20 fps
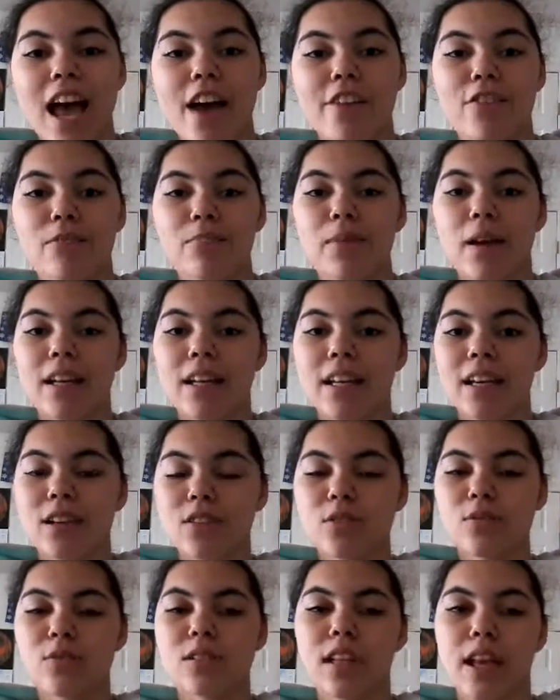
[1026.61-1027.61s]
everybody
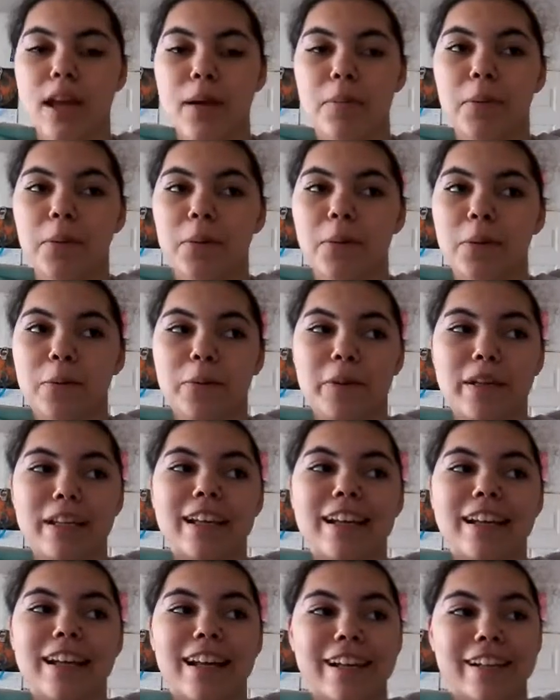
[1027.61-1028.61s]
else was able to
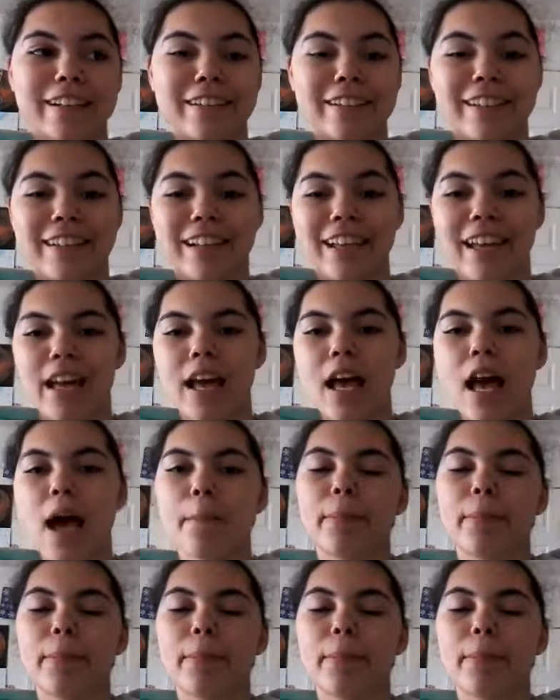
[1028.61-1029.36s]
read and I couldn't.